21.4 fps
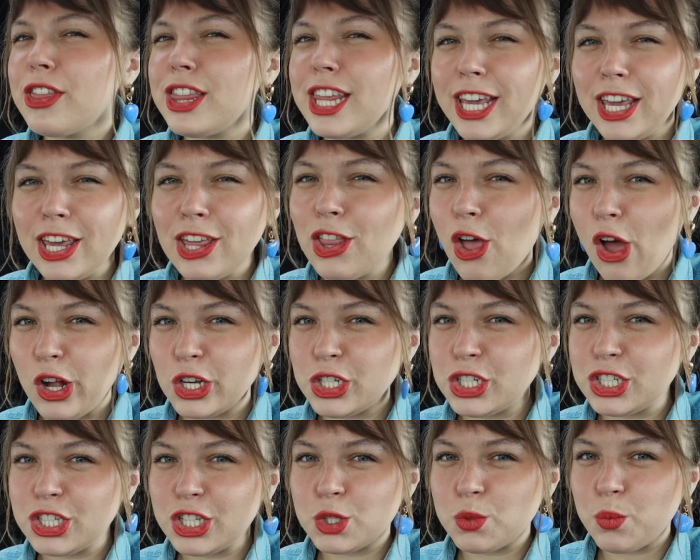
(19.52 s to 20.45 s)
think it
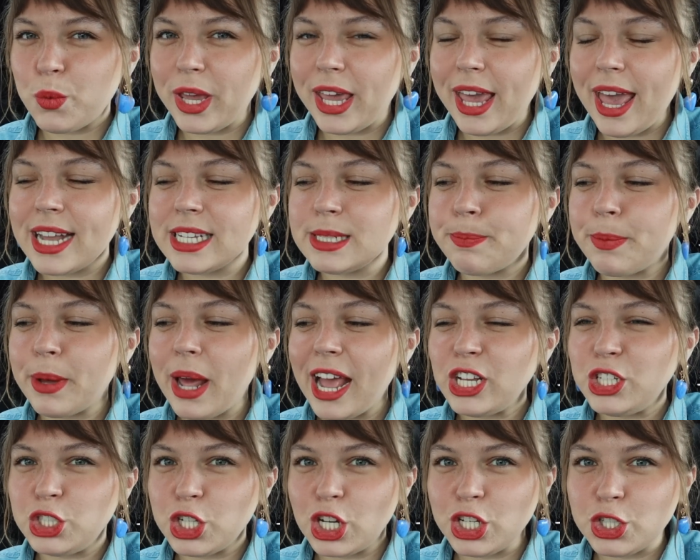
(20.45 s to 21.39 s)
launched this weekend, but I
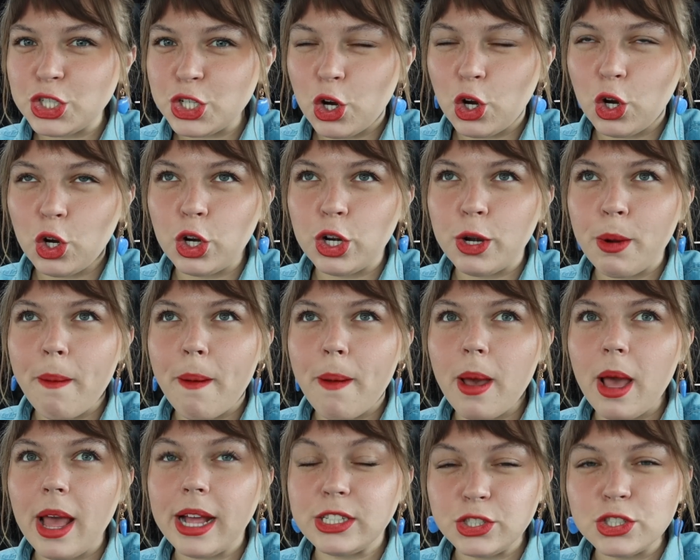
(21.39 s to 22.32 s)
just heard
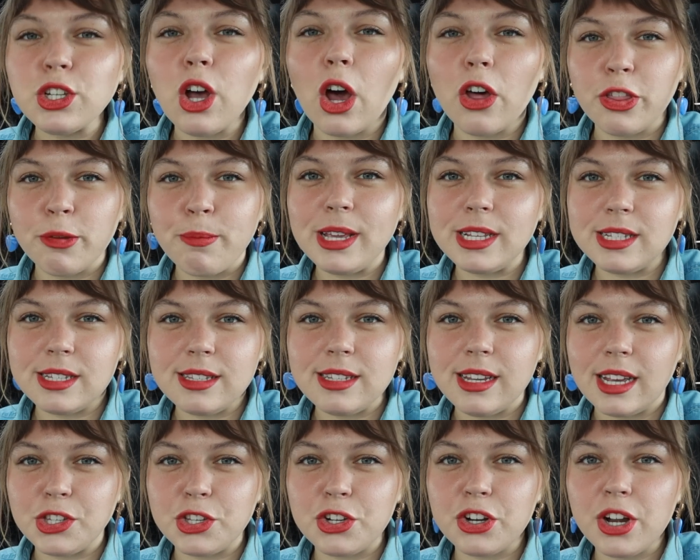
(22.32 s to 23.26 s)
and saw the pieces
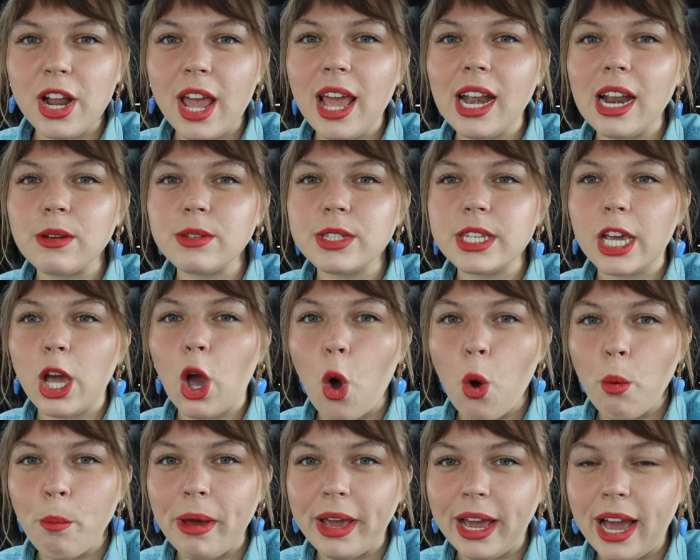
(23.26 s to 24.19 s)
yesterday and I was like,
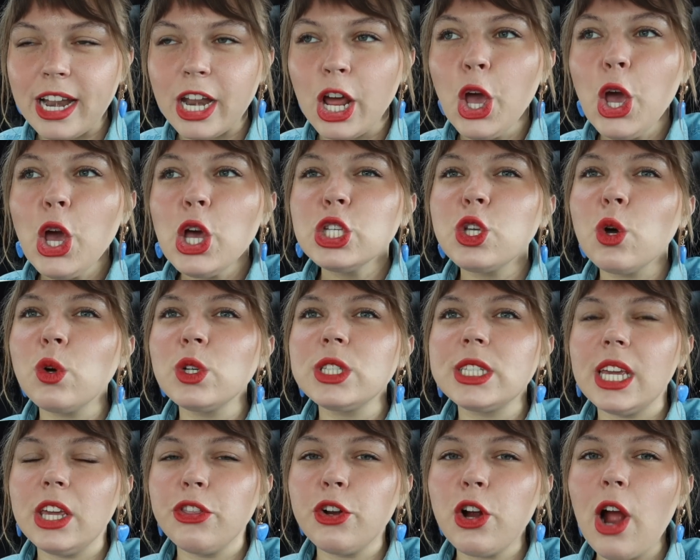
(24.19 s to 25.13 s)
oh my God. So
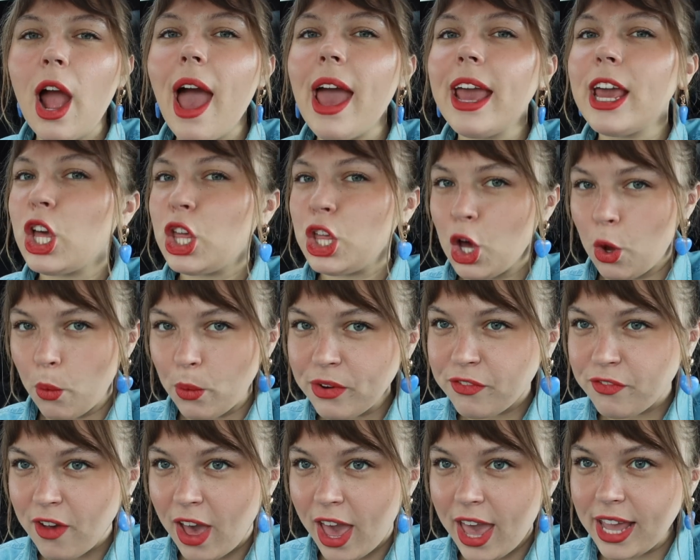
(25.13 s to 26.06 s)
it's either I go and
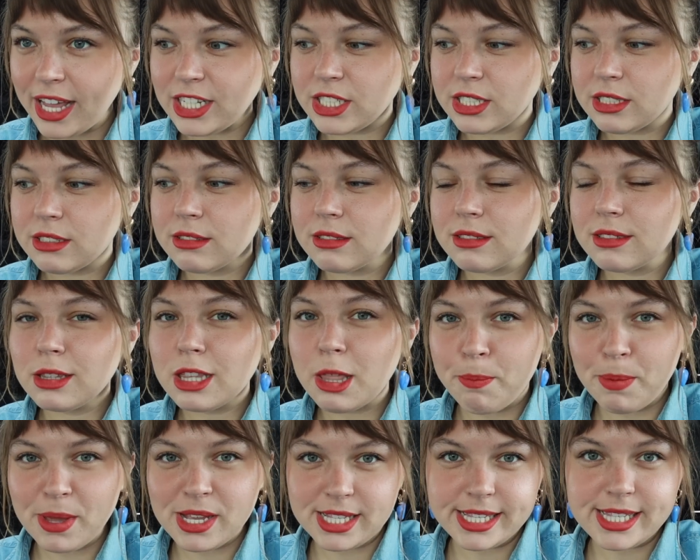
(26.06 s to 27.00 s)
find the
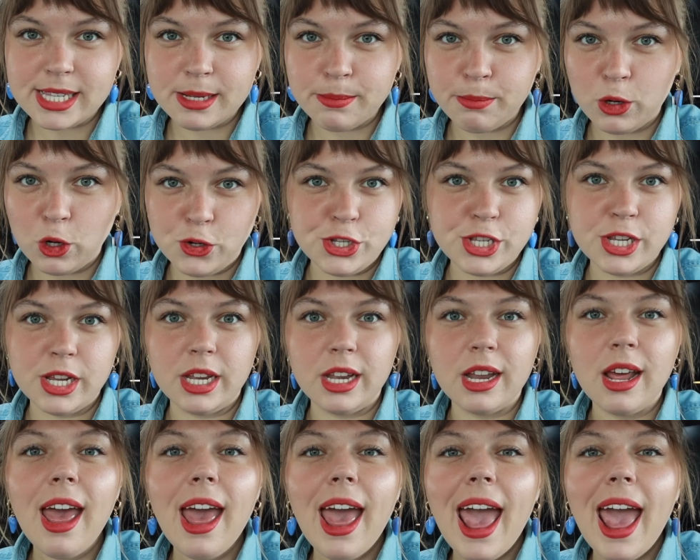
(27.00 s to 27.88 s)
pieces in person.